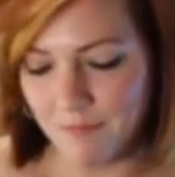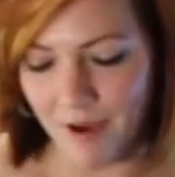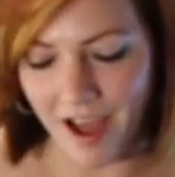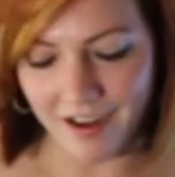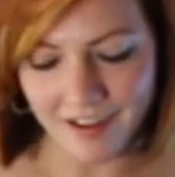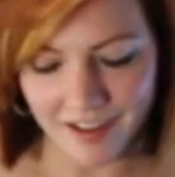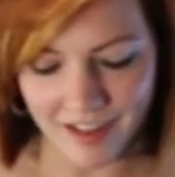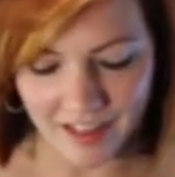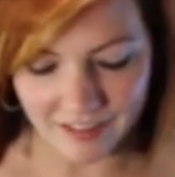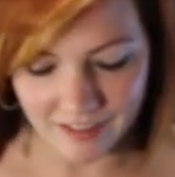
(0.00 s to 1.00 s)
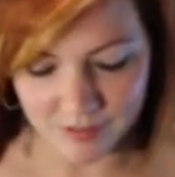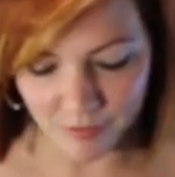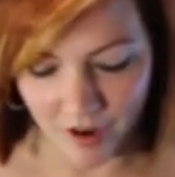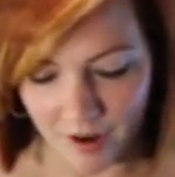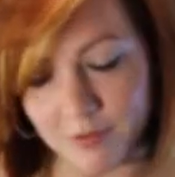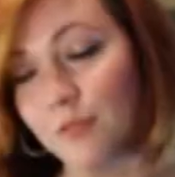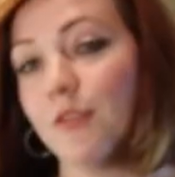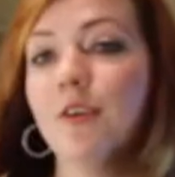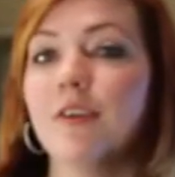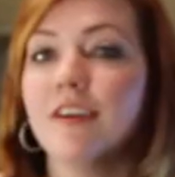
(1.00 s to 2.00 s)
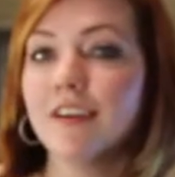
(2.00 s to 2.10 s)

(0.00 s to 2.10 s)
but it leaves it right up to the root.